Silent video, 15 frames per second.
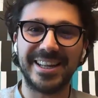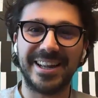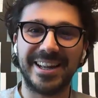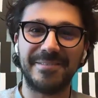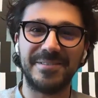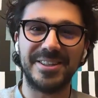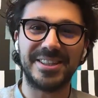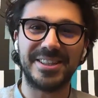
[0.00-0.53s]

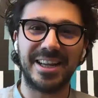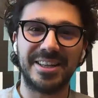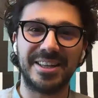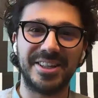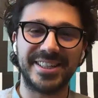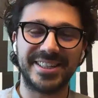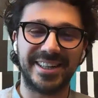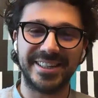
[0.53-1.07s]
and then we
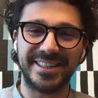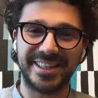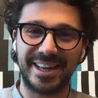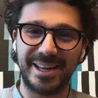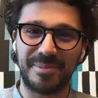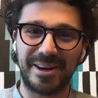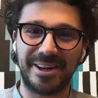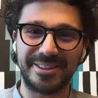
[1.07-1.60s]
can
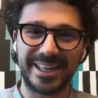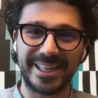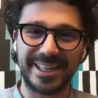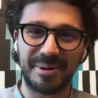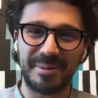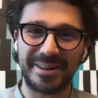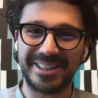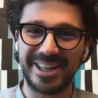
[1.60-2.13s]
discuss
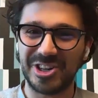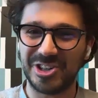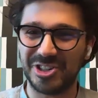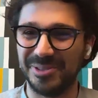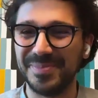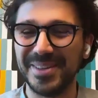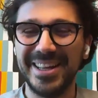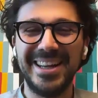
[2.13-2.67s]
about
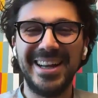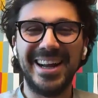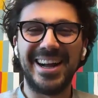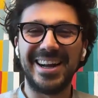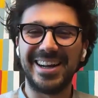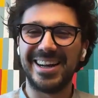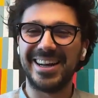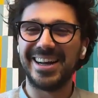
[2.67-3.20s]
experimentation.
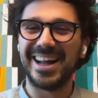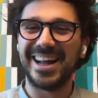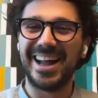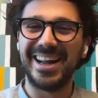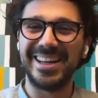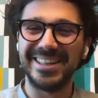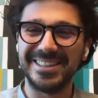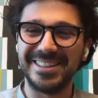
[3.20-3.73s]

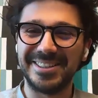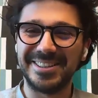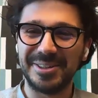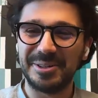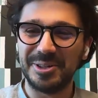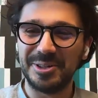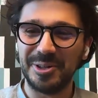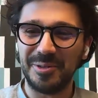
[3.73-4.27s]
And